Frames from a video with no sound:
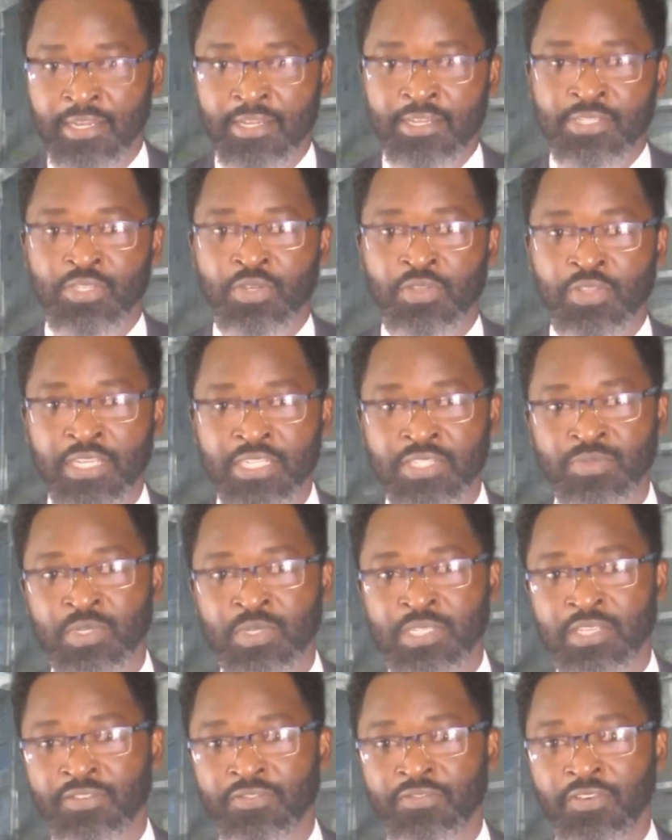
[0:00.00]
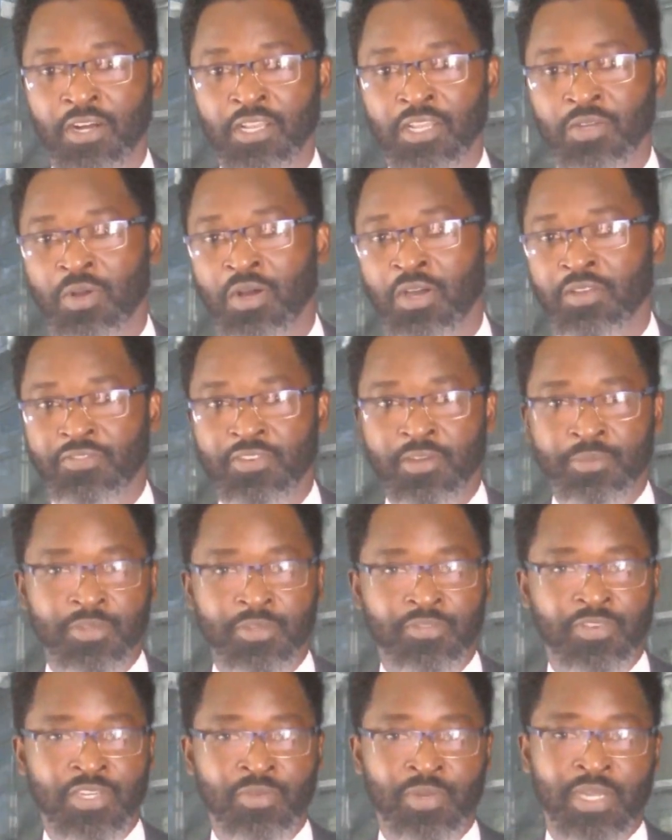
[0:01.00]
So this was a follow-on from the
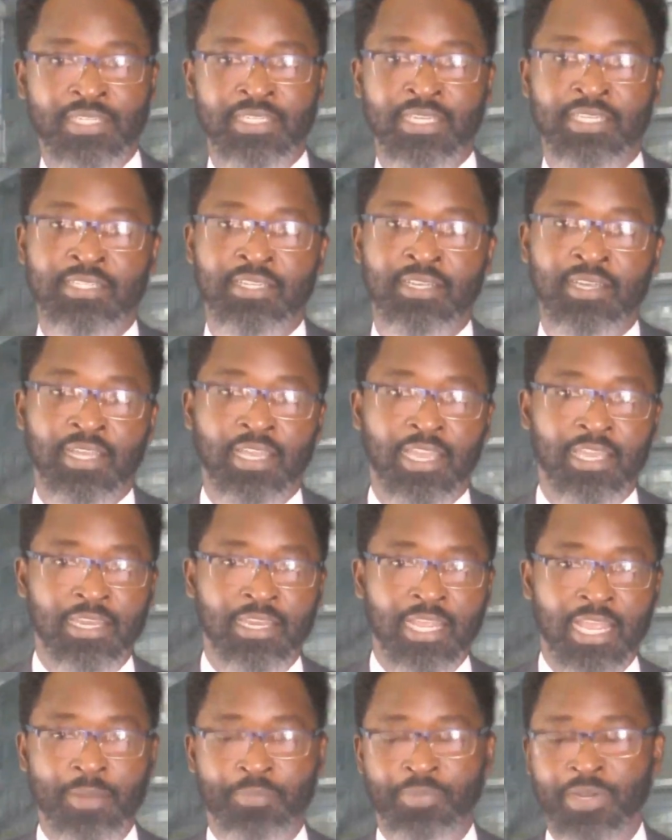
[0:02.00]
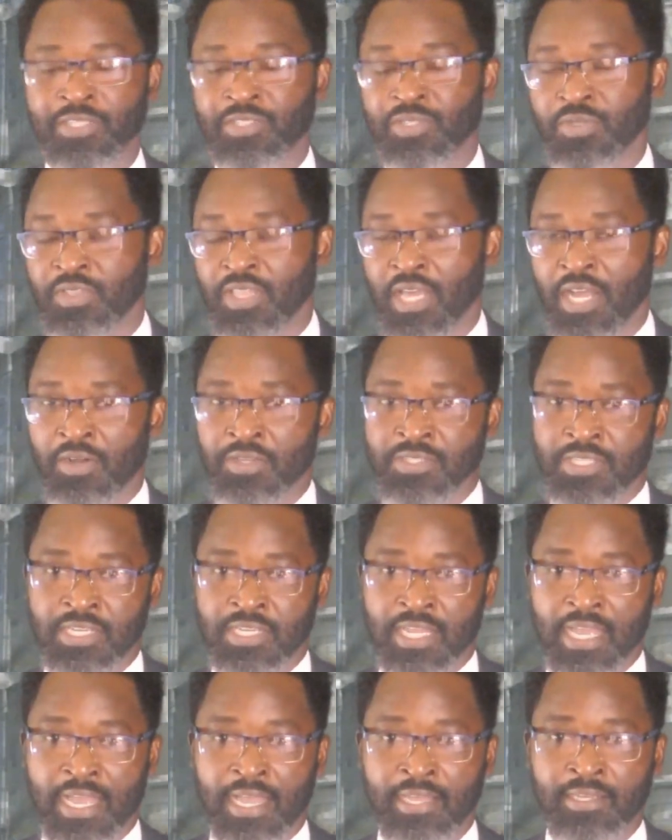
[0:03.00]
video I did in April
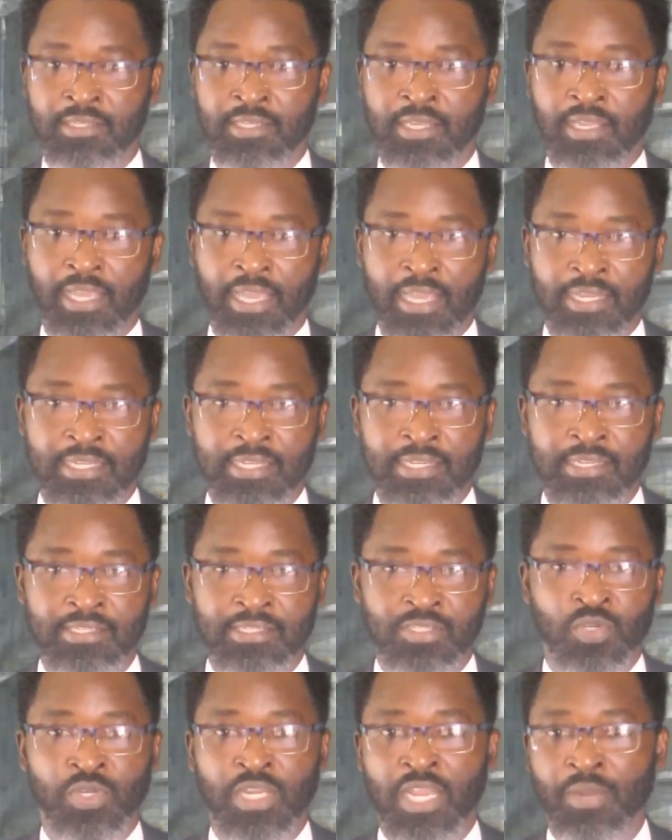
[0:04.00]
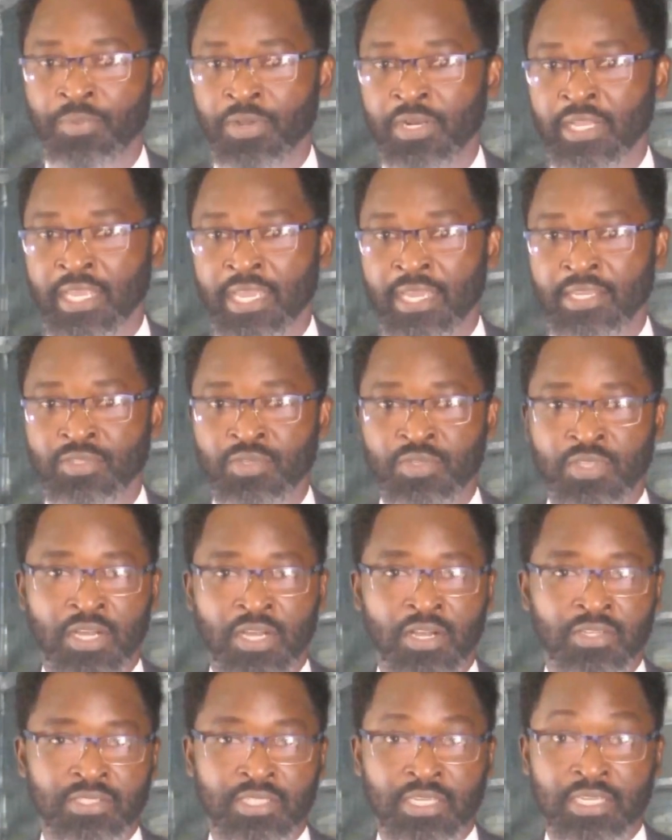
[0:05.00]
2018. So in April again
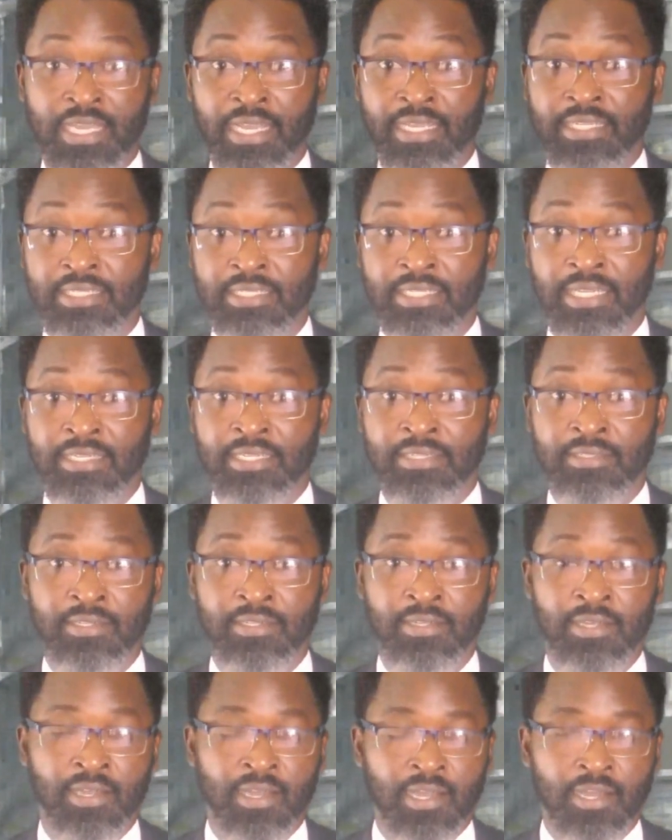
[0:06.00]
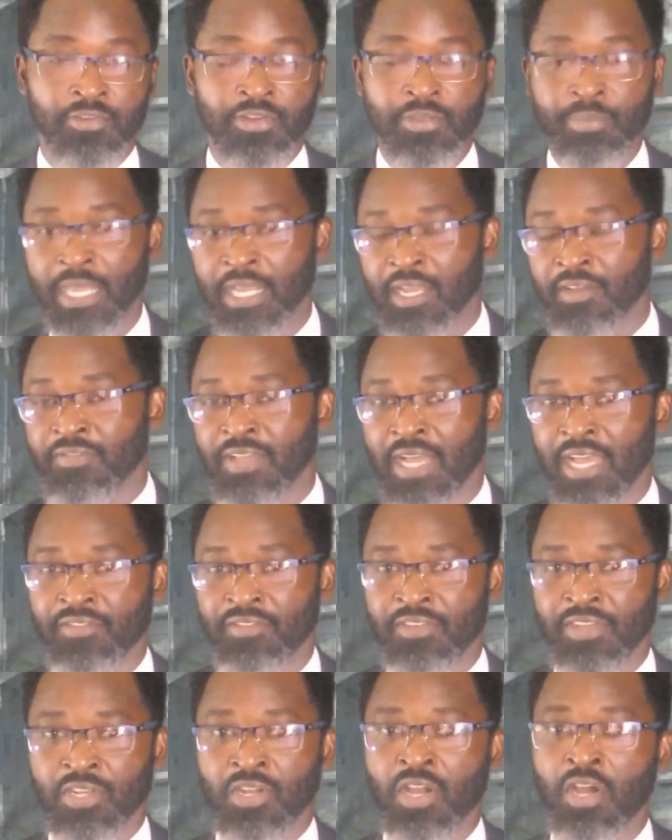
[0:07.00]
2019 I did a remake of that
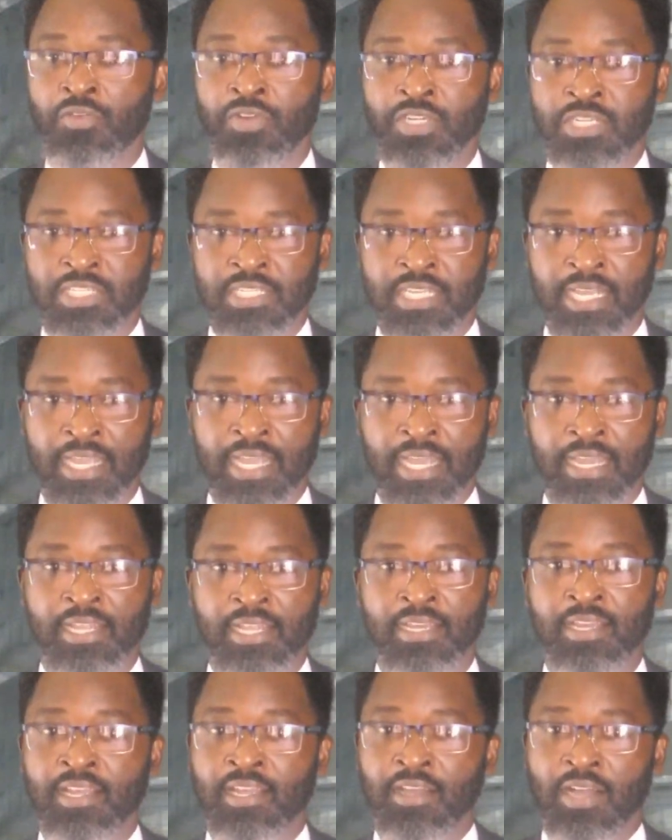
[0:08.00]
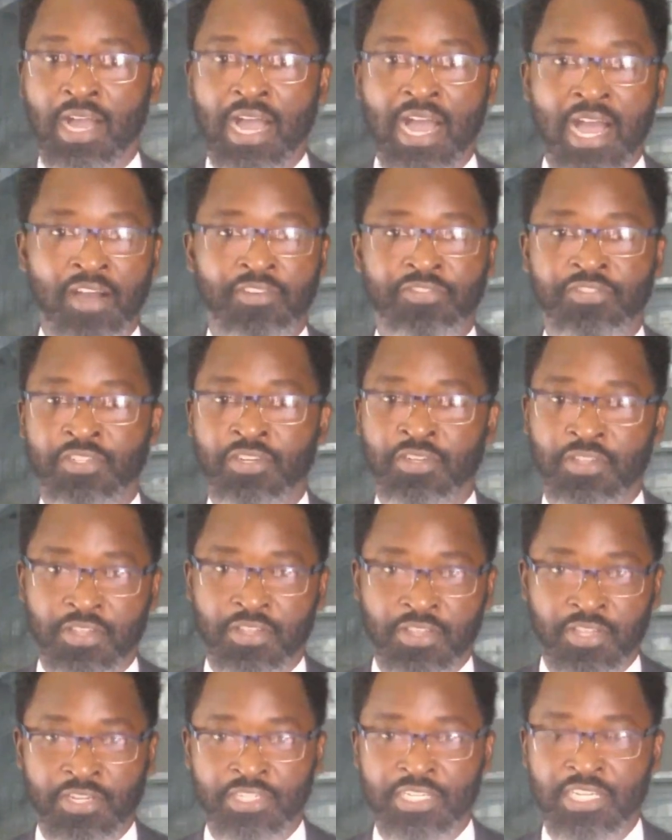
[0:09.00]
video, How Rich is Guyana, after the
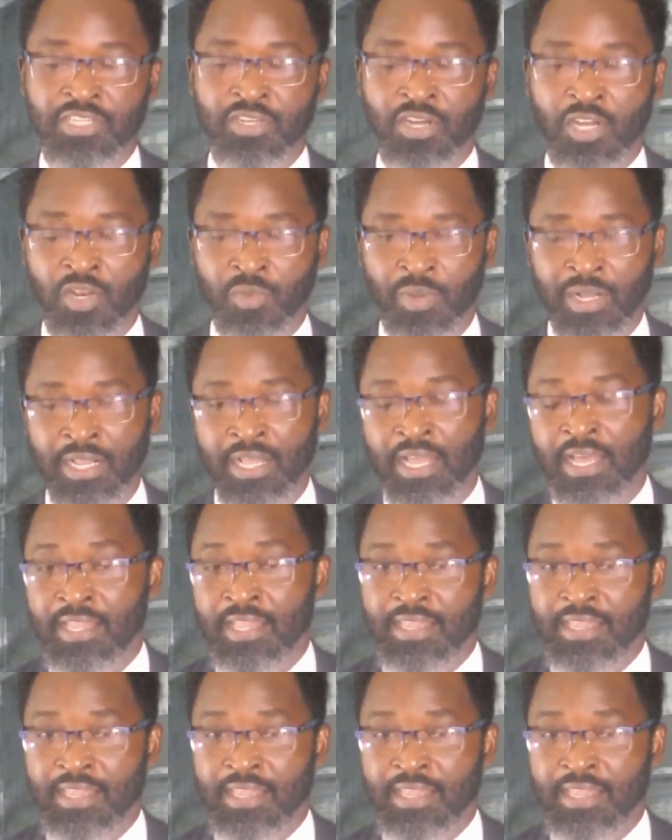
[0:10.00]
13th oil well.